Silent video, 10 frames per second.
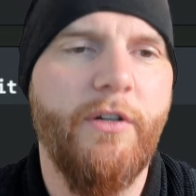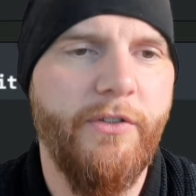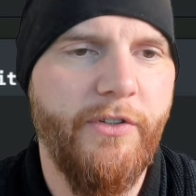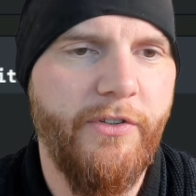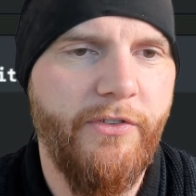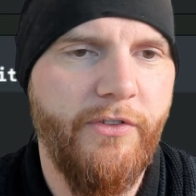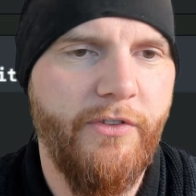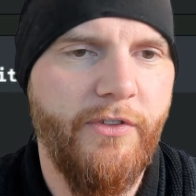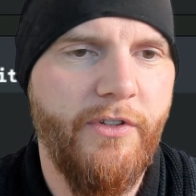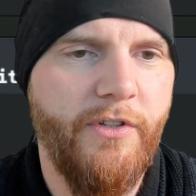Archontis
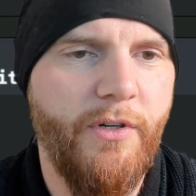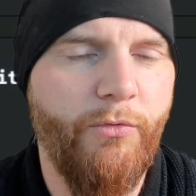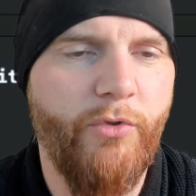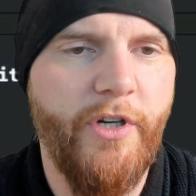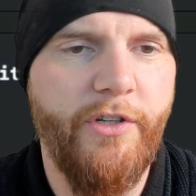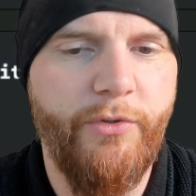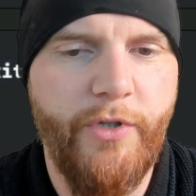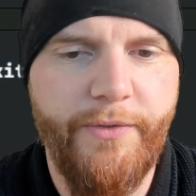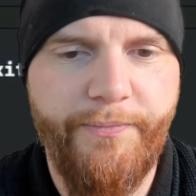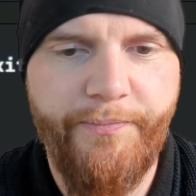comes right into
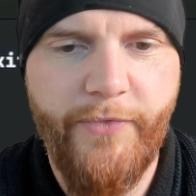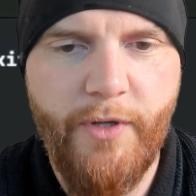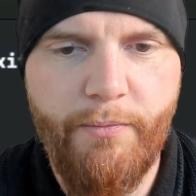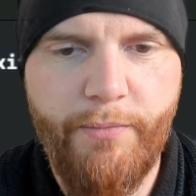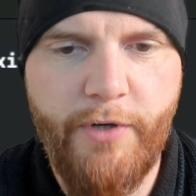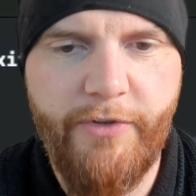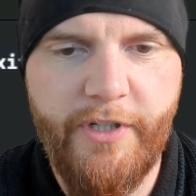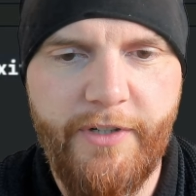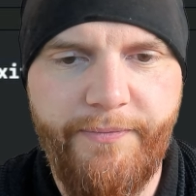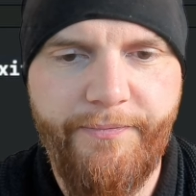here.
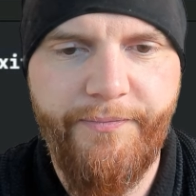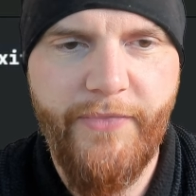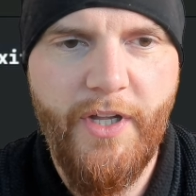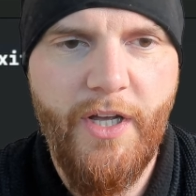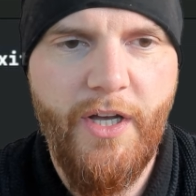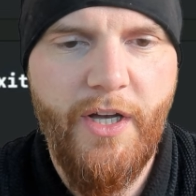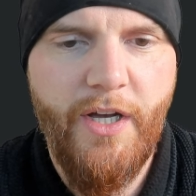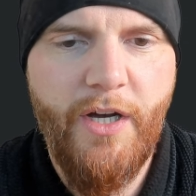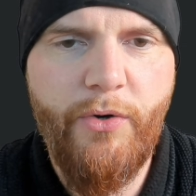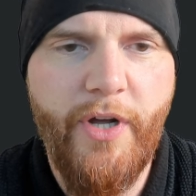Perfect.
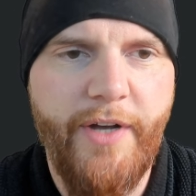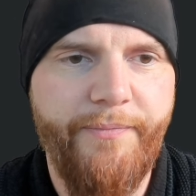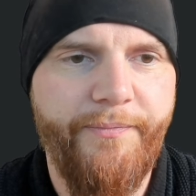Okay.